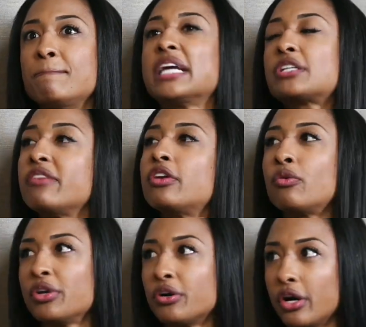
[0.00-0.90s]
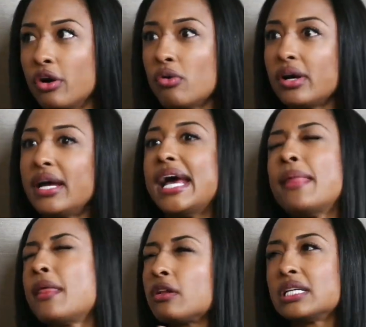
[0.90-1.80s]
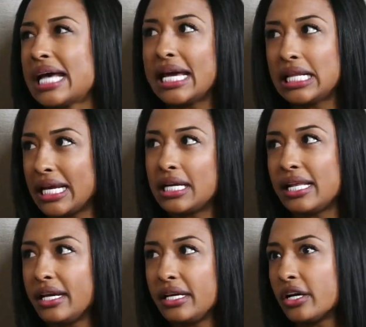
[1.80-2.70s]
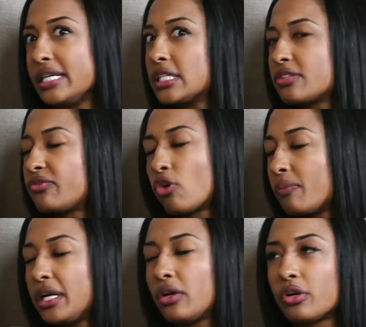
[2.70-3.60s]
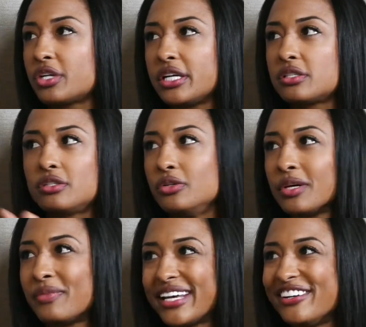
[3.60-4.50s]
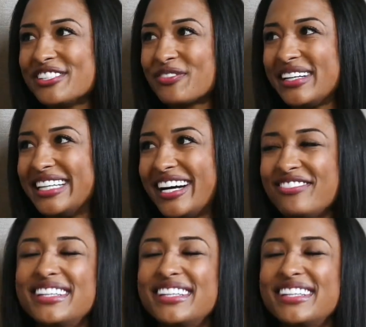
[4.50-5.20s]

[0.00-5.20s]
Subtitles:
give it a real go. And then I'll decide at the end of that year, is this for me, or should I just do something else with my time?